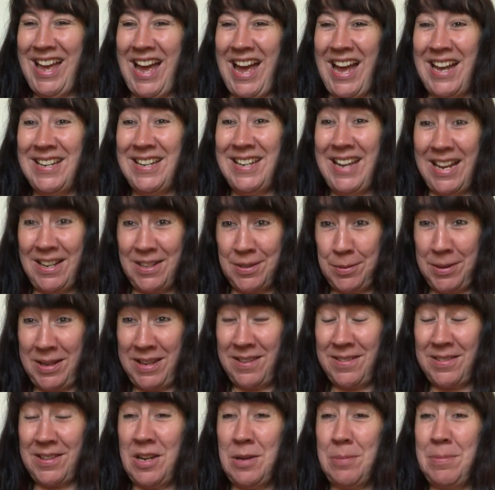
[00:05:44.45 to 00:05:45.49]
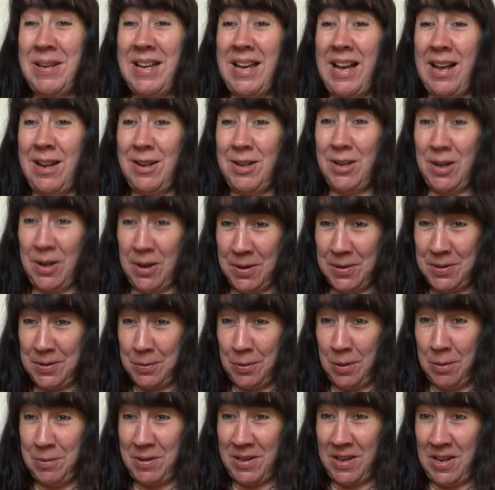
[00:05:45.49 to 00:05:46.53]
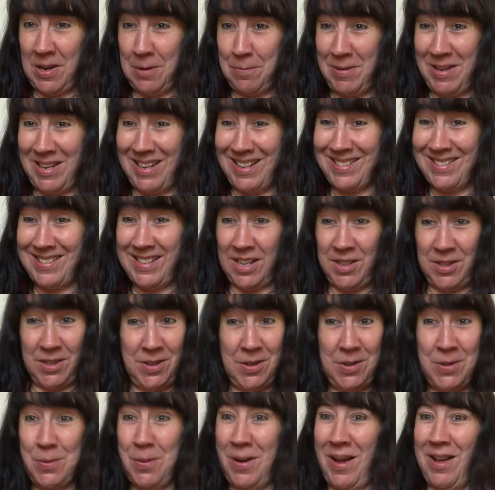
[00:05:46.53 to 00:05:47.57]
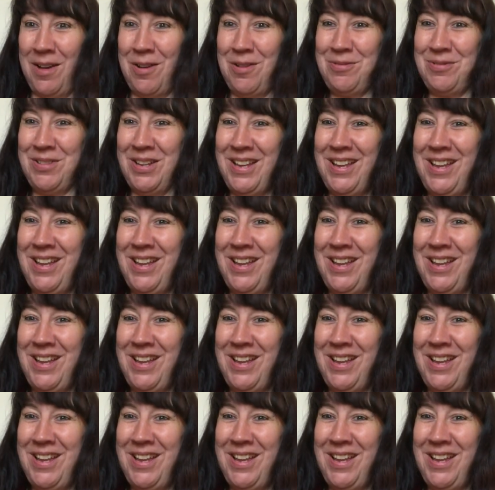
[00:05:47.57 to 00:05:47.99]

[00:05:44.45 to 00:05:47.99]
And next week is going to be our last one. We're going to be at session 12.